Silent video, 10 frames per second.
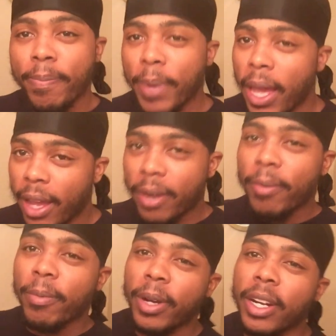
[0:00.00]
back
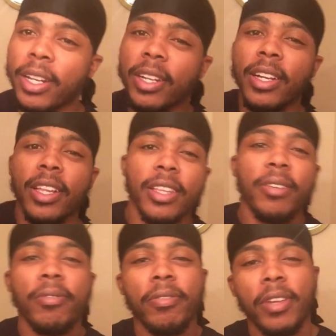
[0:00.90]
with another